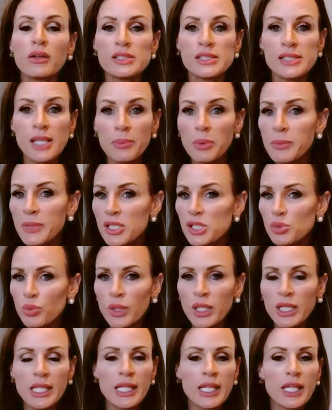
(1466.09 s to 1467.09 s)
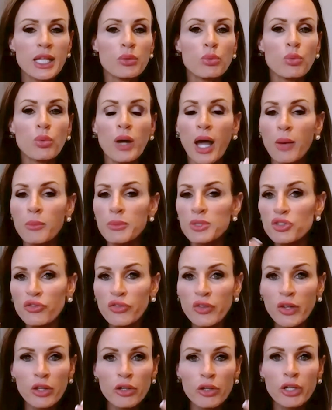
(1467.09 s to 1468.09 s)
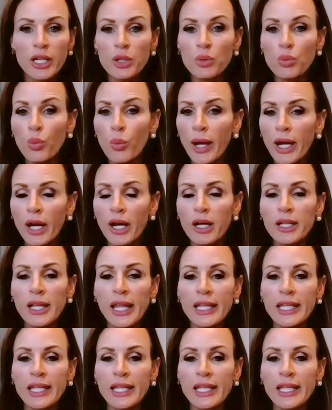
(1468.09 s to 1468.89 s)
supplements we need, how much filler and where.